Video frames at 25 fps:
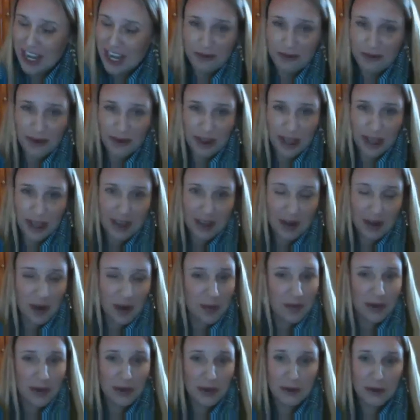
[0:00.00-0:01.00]
I really
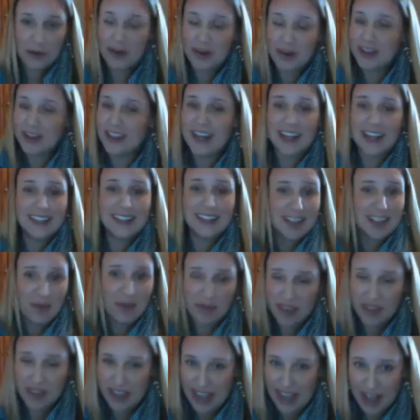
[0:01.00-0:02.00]
hope you got
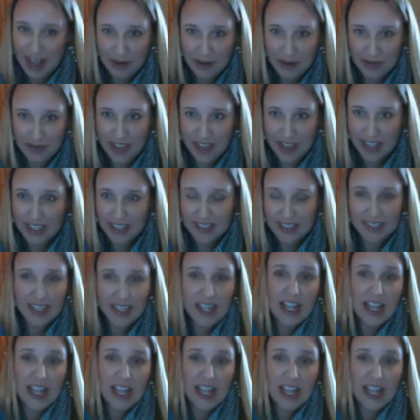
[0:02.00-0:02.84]
something out of this.